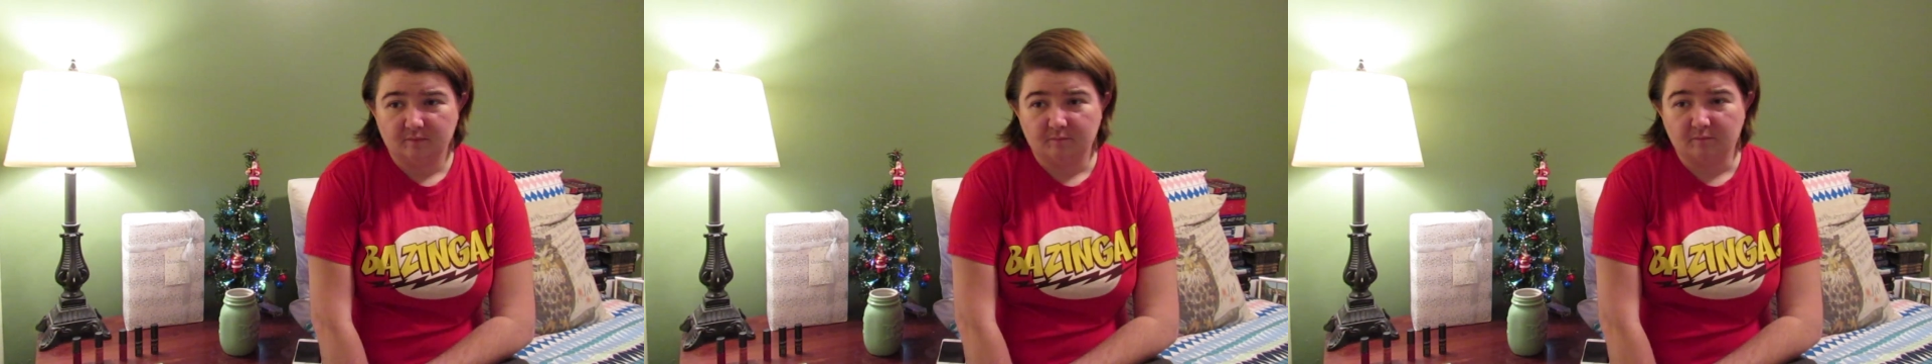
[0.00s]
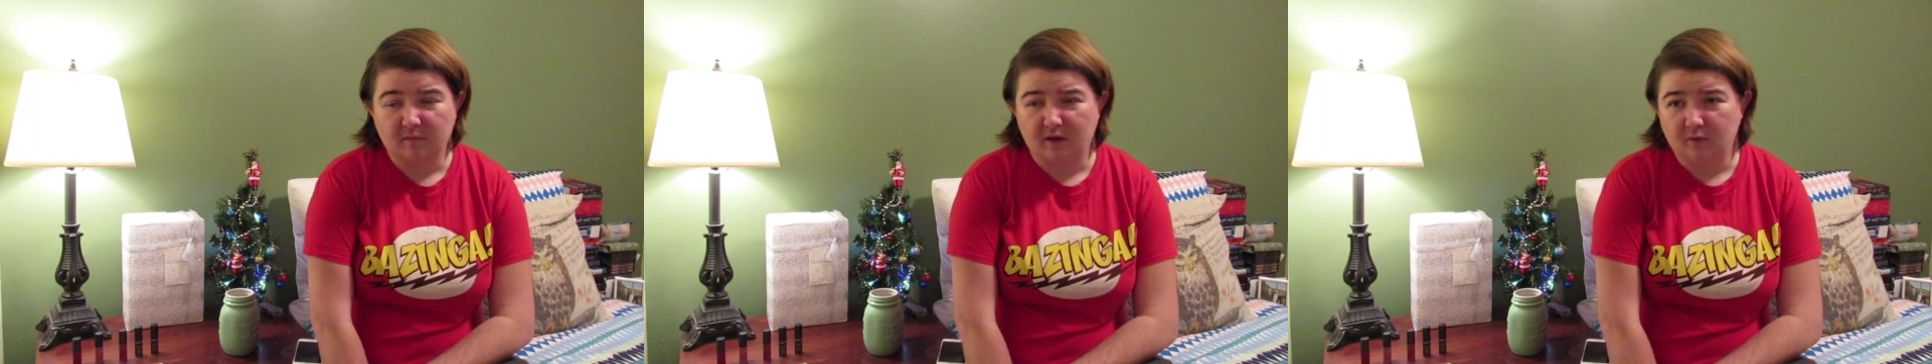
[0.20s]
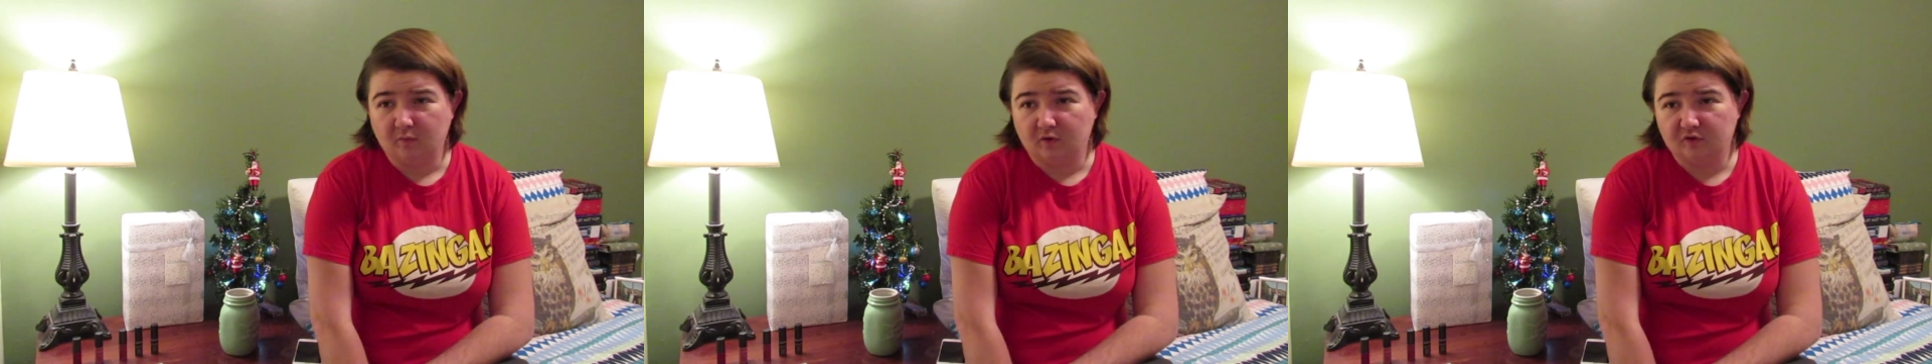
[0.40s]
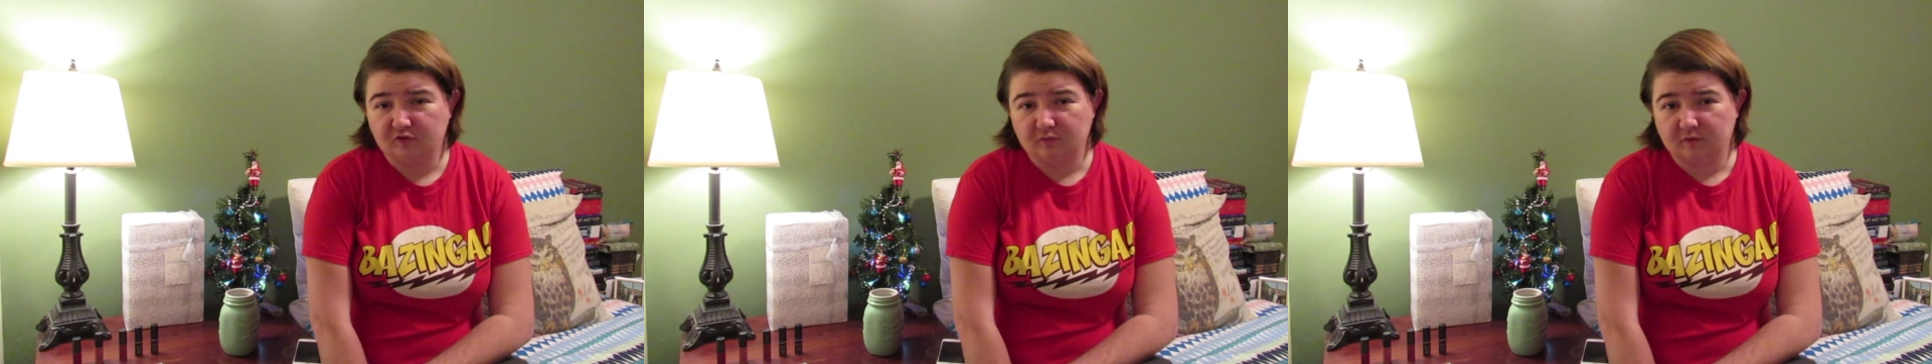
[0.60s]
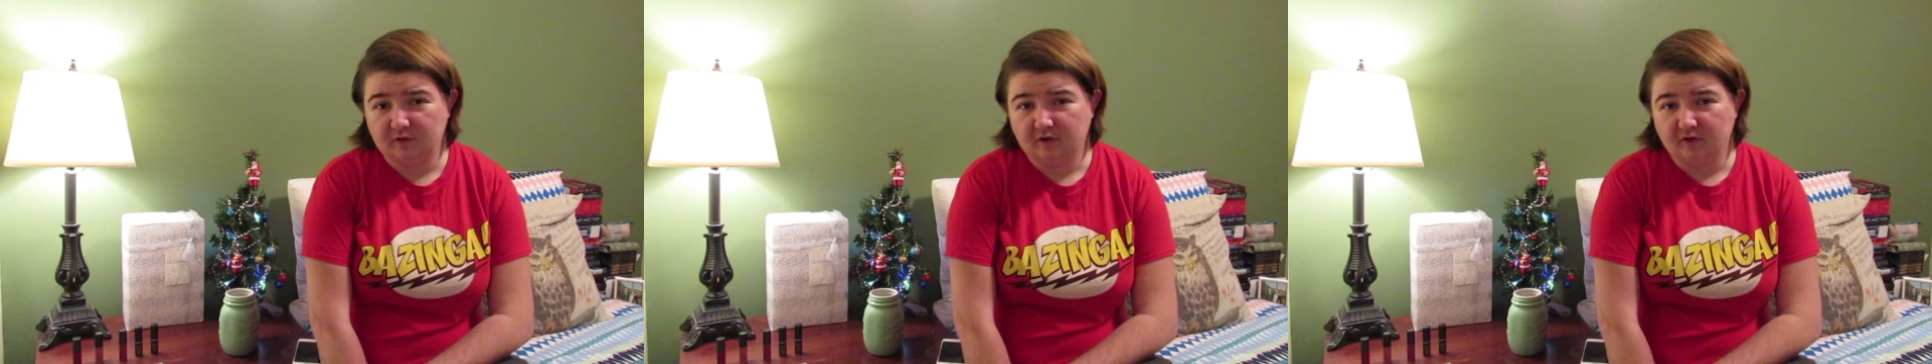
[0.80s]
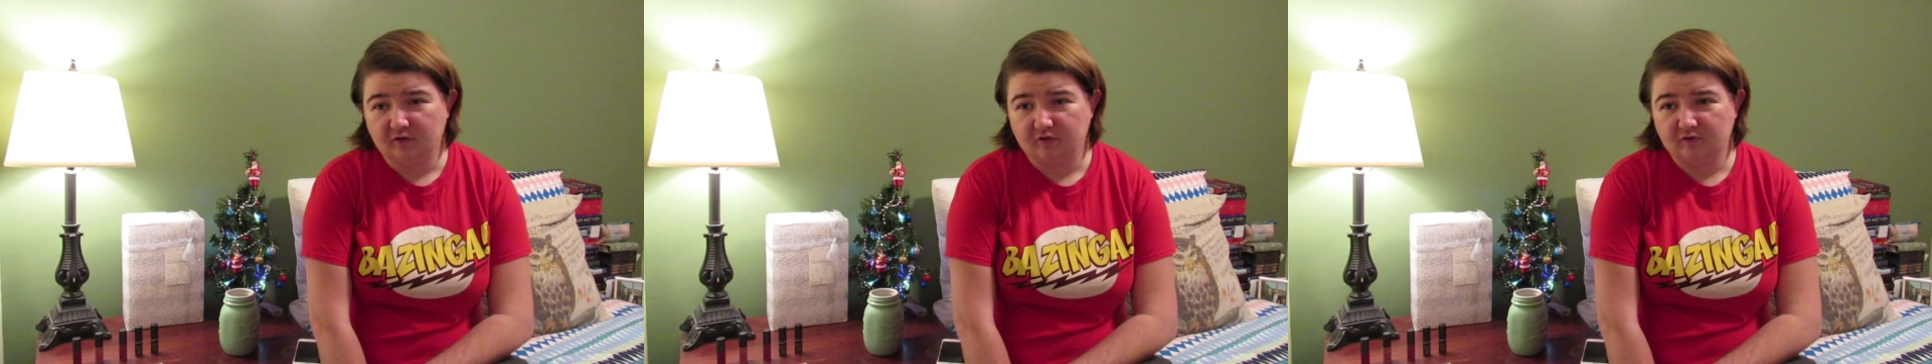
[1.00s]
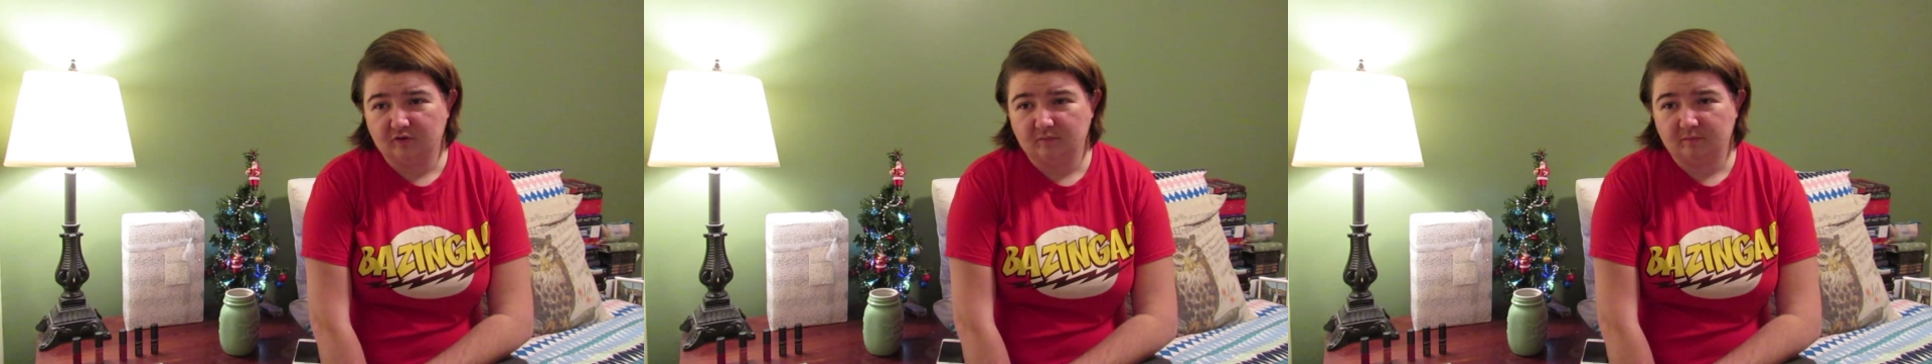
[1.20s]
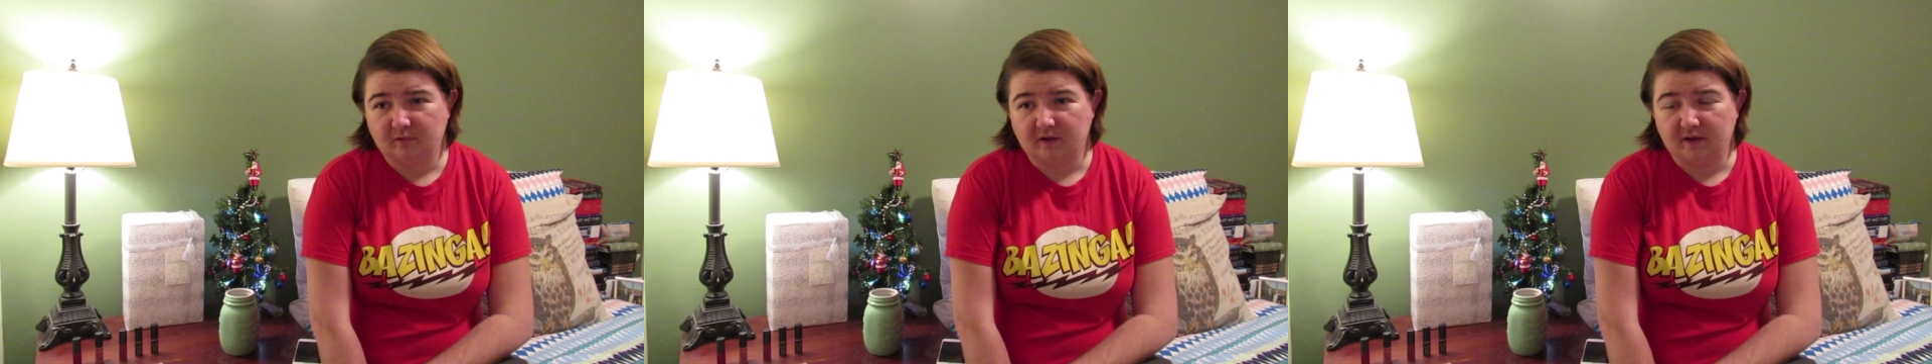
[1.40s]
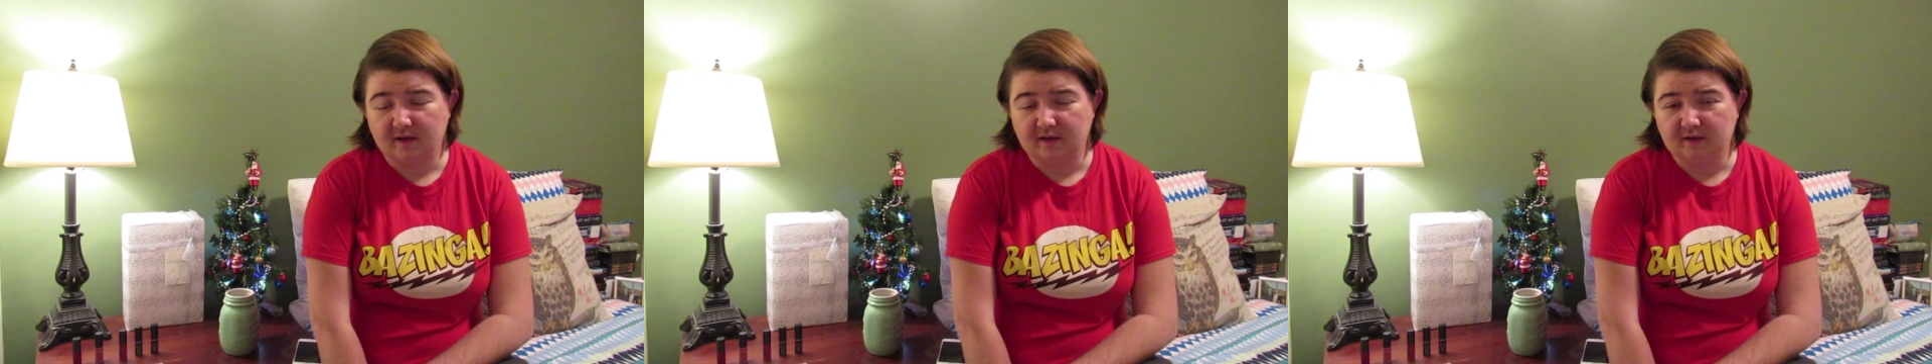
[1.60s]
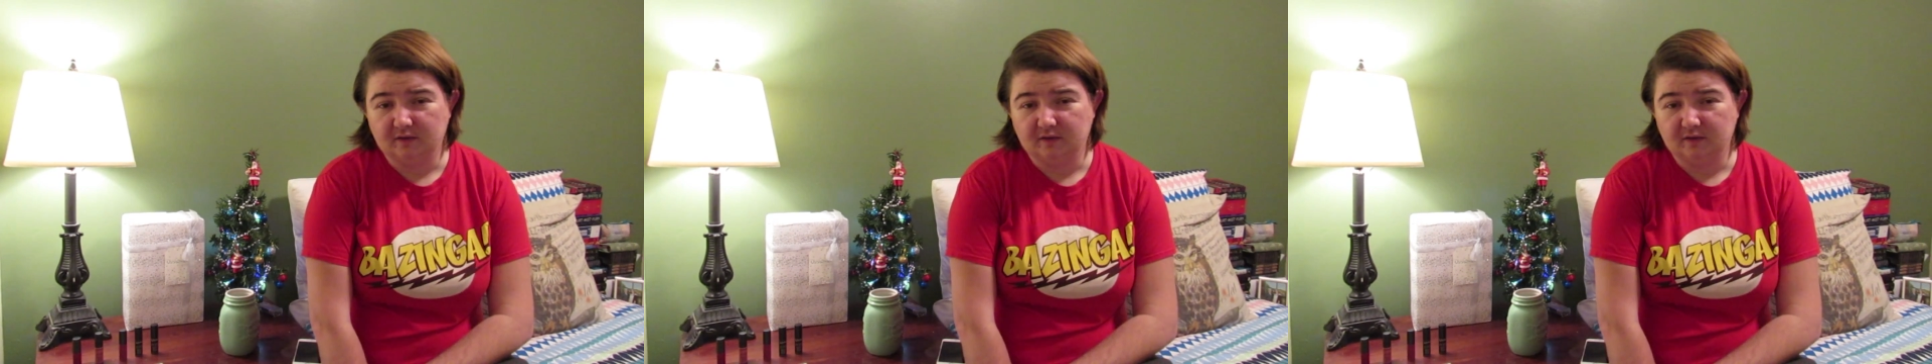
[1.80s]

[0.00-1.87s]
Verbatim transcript: I might watch a 100, but I